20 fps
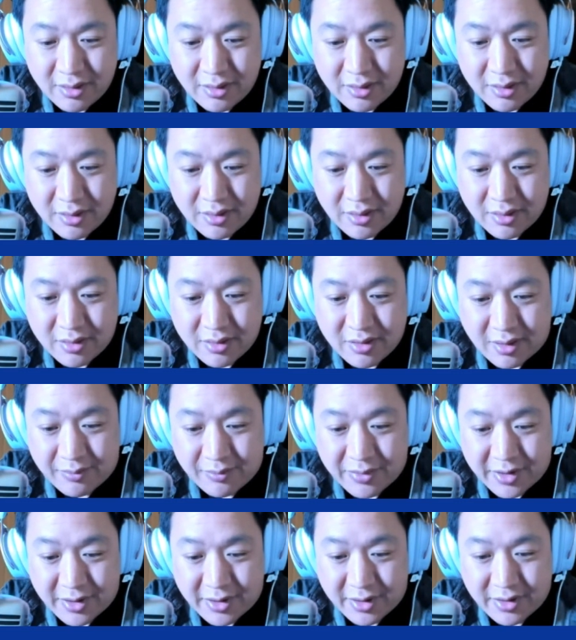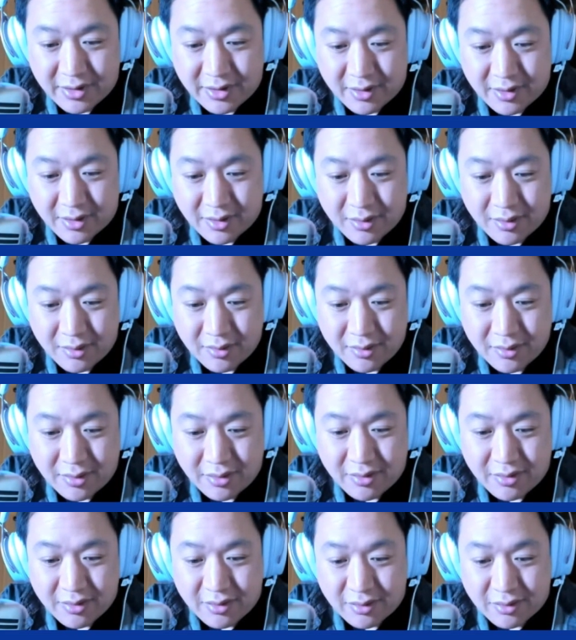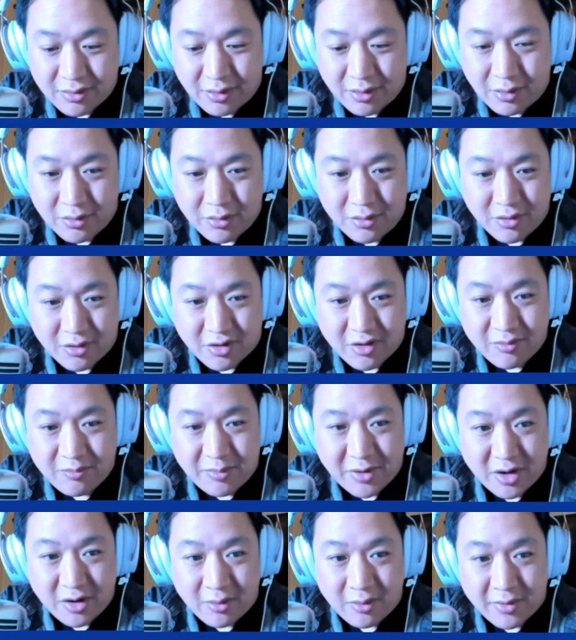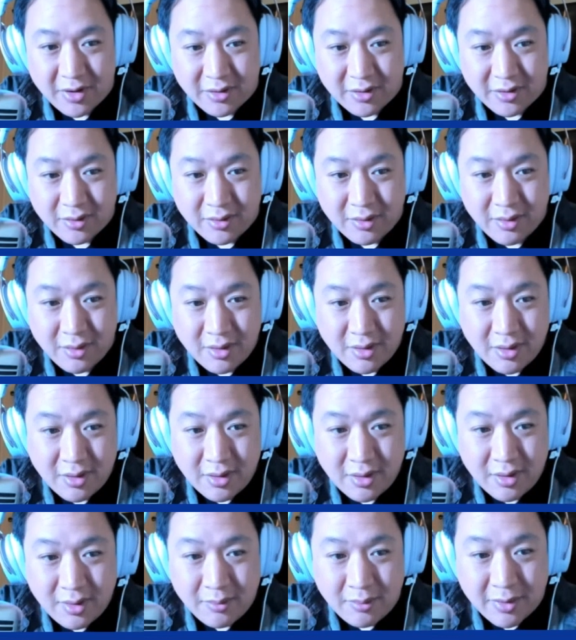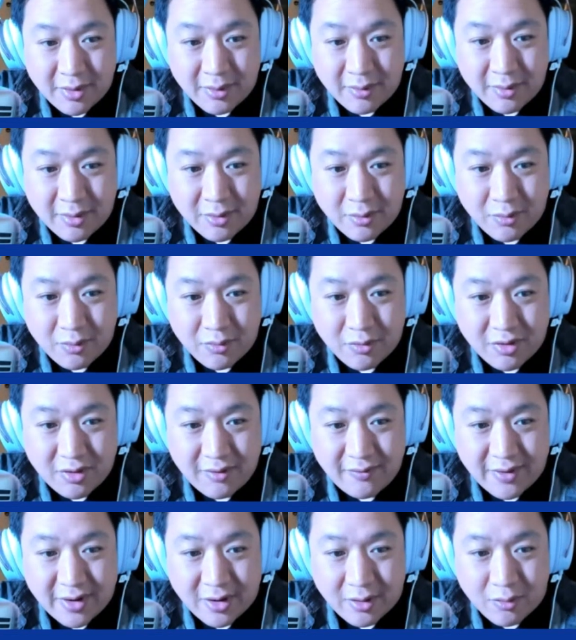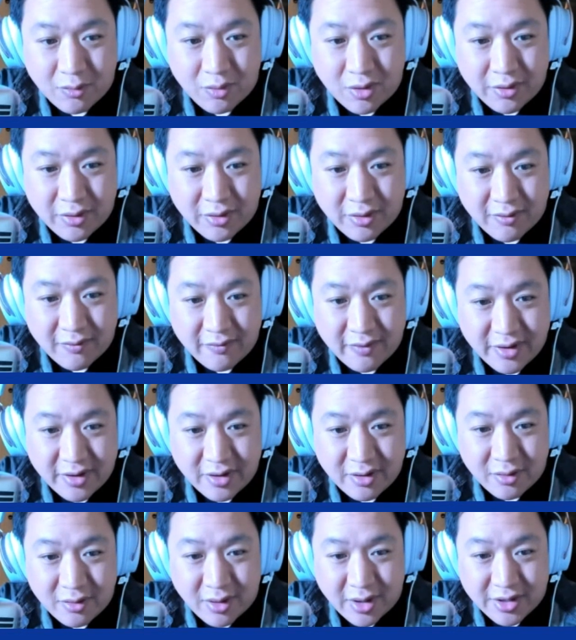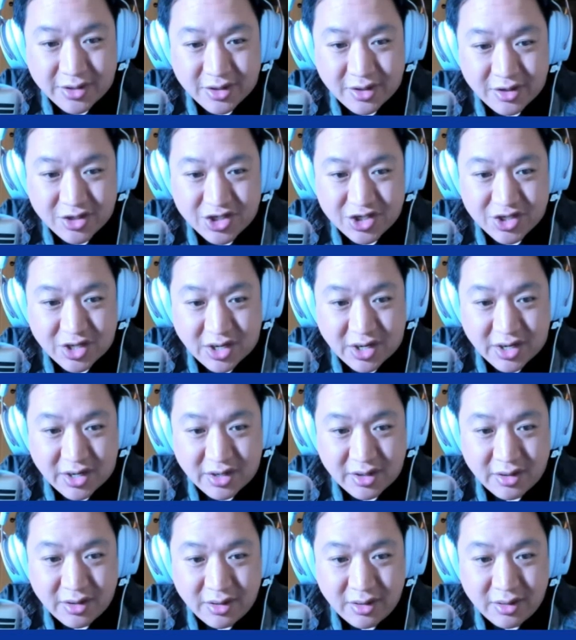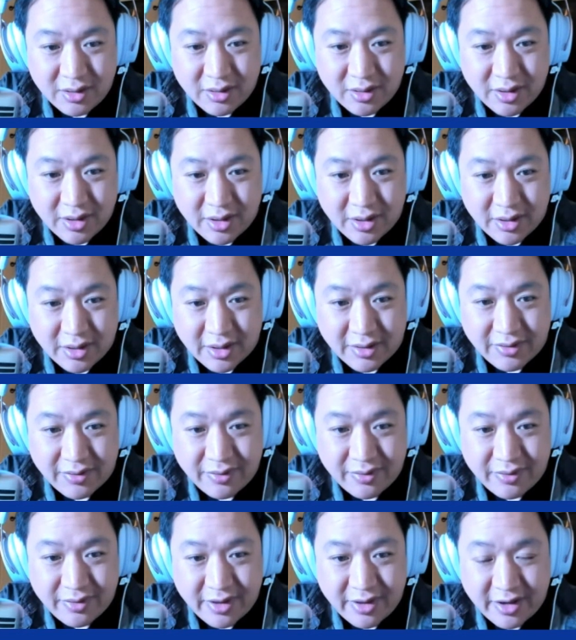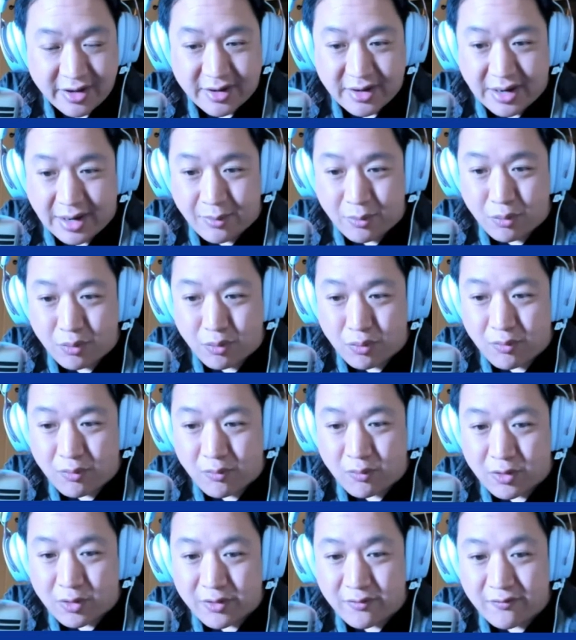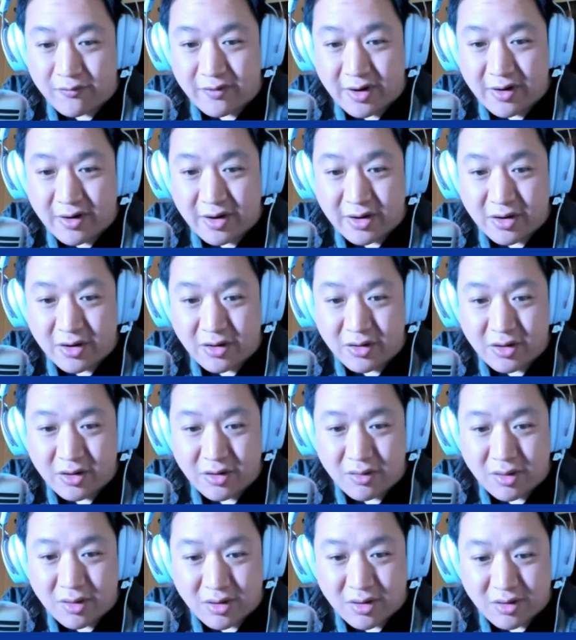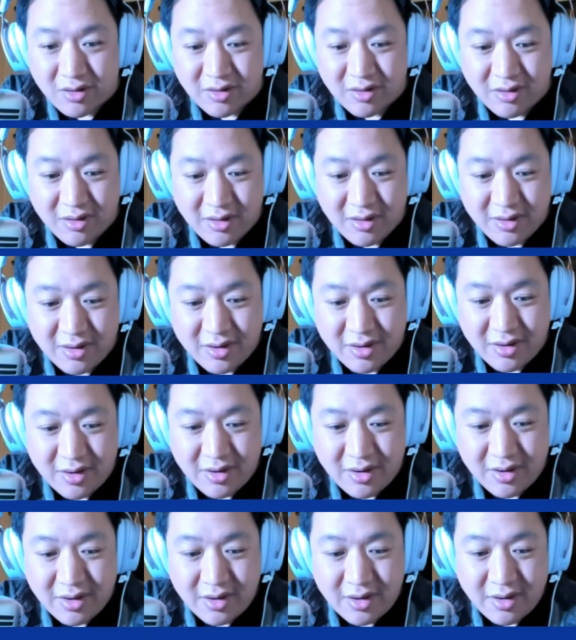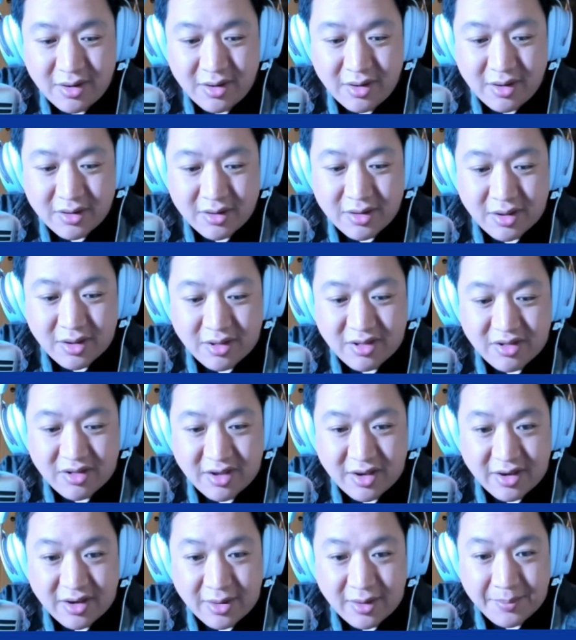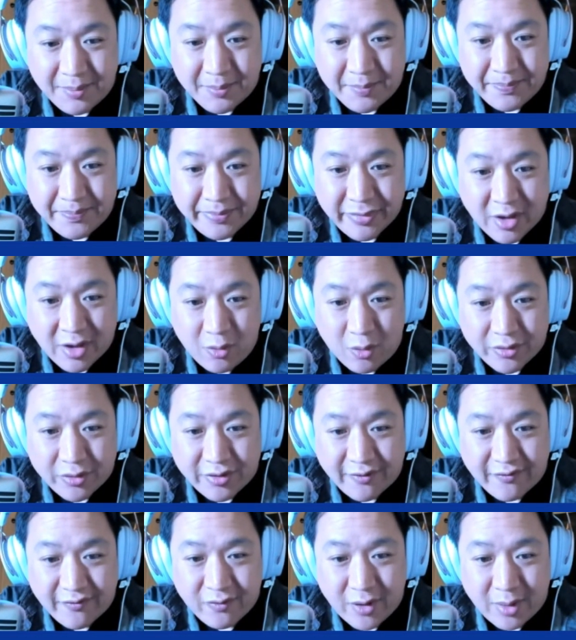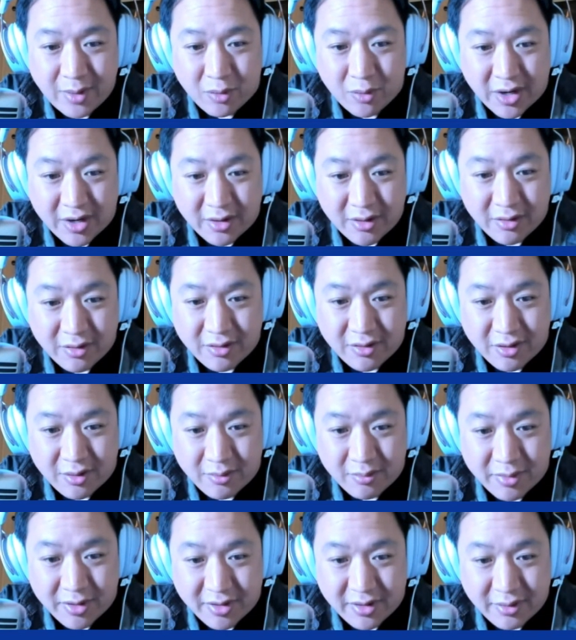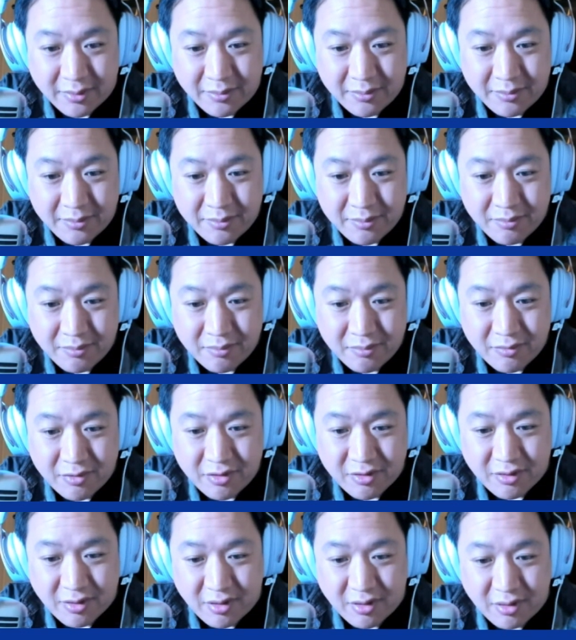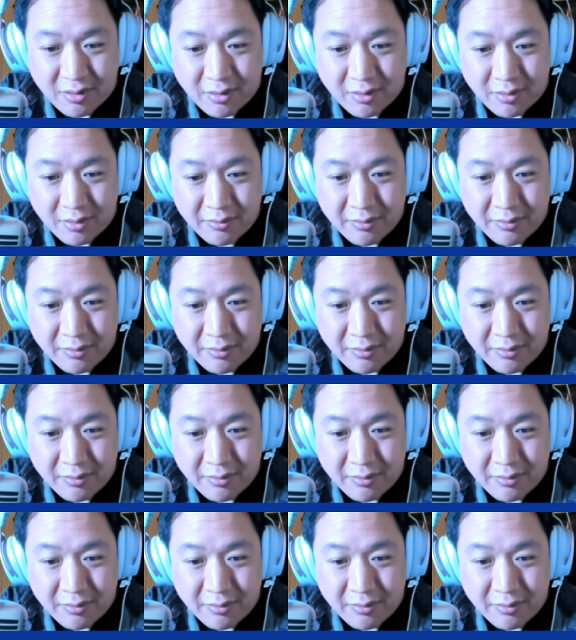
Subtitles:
something here. This is a total experiment, but I'm gonna see if I can run this video I just shot, and I think I'm very curious to see what the frame rate is going to be. So,